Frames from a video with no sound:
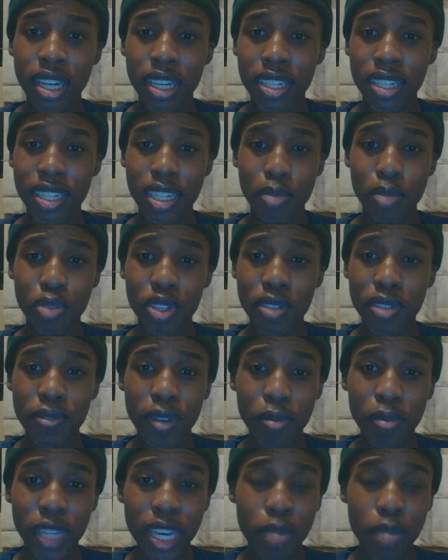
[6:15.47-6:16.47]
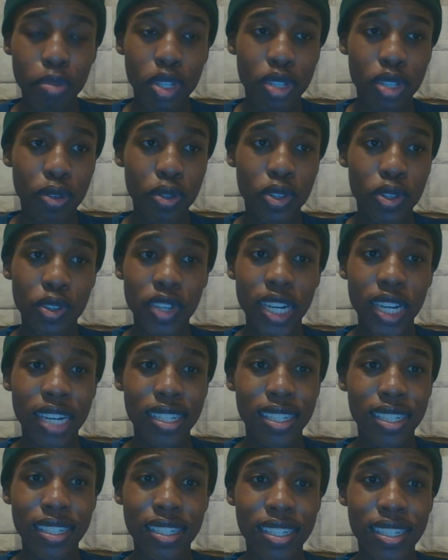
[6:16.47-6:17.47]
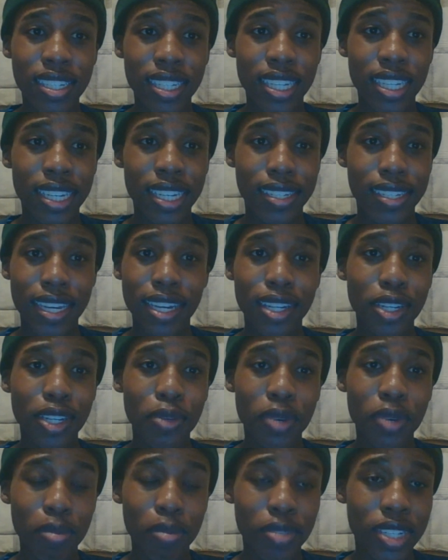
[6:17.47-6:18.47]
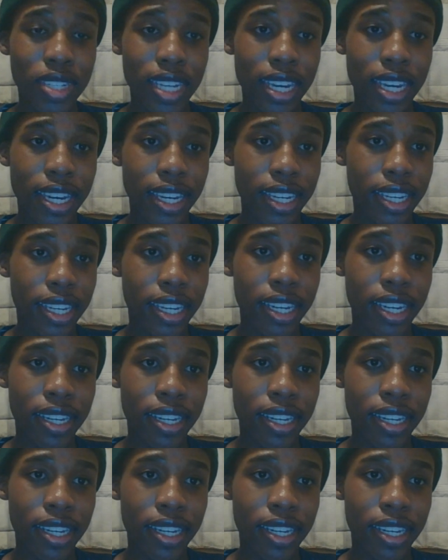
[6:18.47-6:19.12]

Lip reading: snippets from the episode so you guys can see exactly what I'm saying,